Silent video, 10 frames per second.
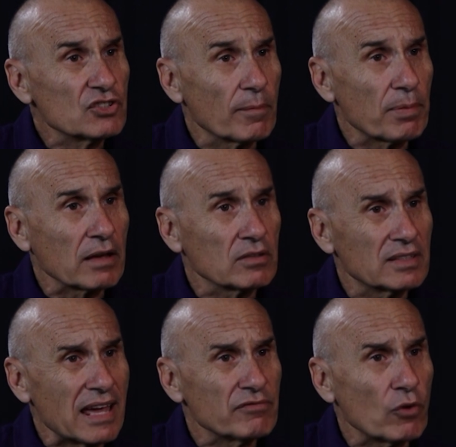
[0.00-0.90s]
Shabak
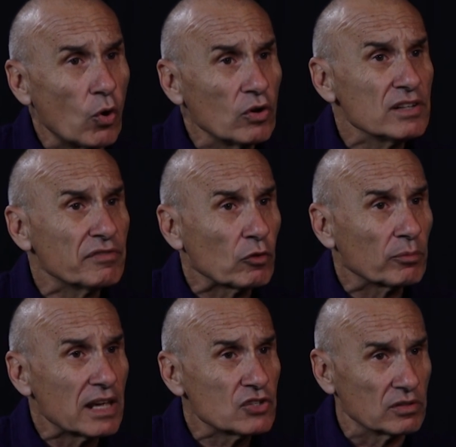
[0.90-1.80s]
gave all
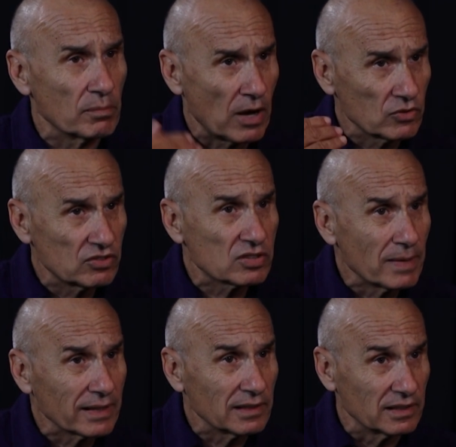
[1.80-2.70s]
information about the
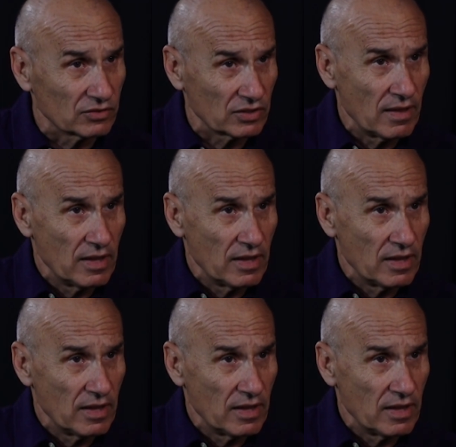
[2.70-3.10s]
smugglers